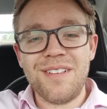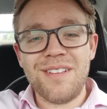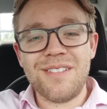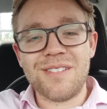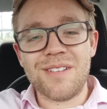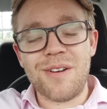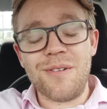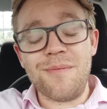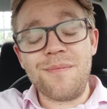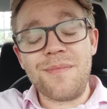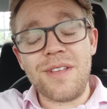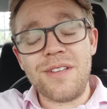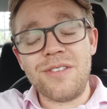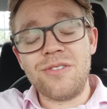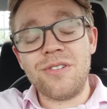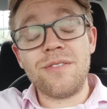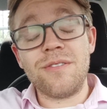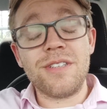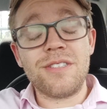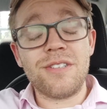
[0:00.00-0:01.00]
So
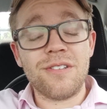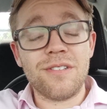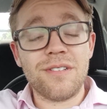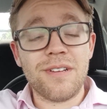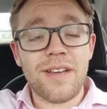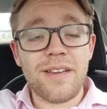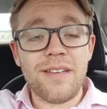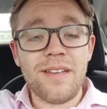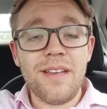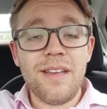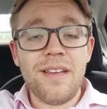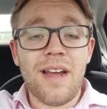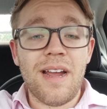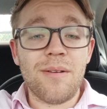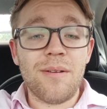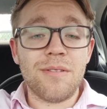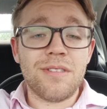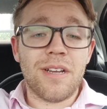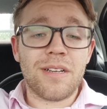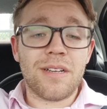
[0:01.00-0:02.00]
enjoy the rest of your night.
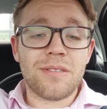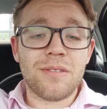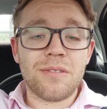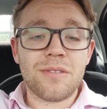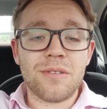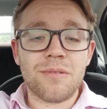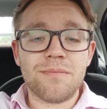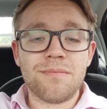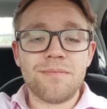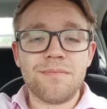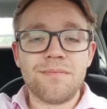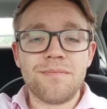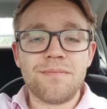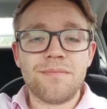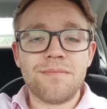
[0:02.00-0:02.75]
I will talk to you soon.